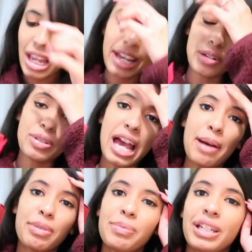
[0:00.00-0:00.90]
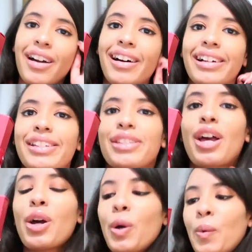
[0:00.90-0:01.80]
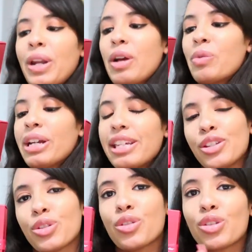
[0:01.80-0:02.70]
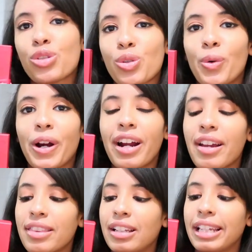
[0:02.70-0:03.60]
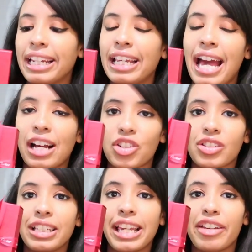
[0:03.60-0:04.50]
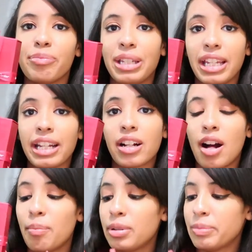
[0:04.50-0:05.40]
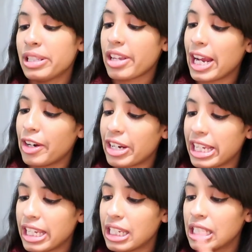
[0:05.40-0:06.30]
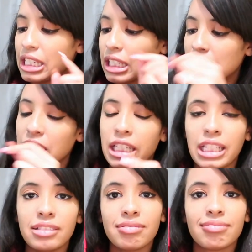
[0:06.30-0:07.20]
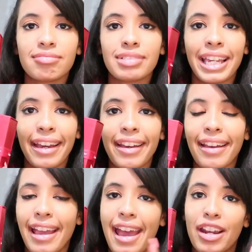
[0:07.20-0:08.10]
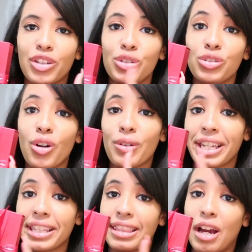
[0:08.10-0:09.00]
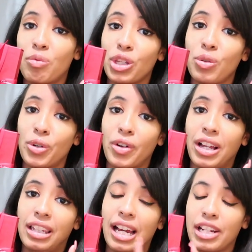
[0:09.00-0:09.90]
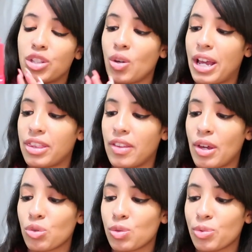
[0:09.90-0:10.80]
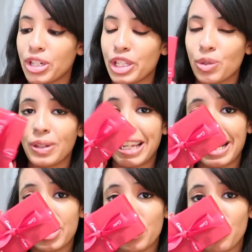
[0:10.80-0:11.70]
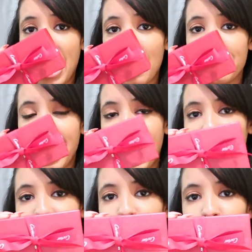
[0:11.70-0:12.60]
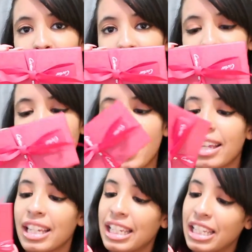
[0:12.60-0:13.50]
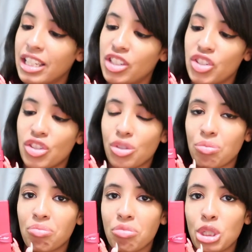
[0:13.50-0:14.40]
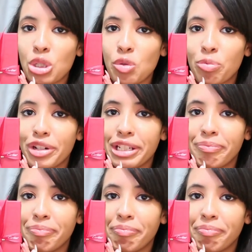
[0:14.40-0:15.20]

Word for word: And I was happy because when I went into the store, the lady actually gave me a complimentary cleaning kit and you don't get that when you order online so I thought that was pretty sweet and it's wrapped I haven't opened it yet it's just it's so pretty